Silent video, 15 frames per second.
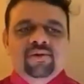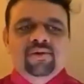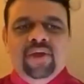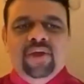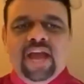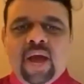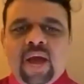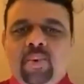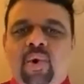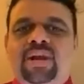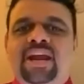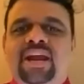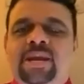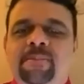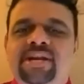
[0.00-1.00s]
we have got
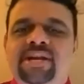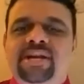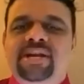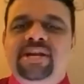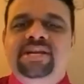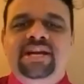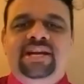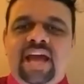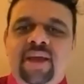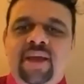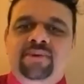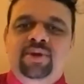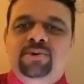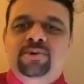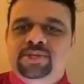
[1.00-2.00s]
a limited time
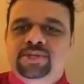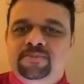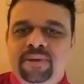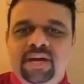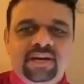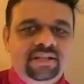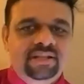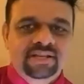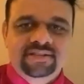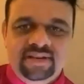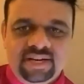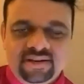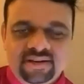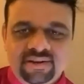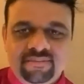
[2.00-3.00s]
to speak in the street.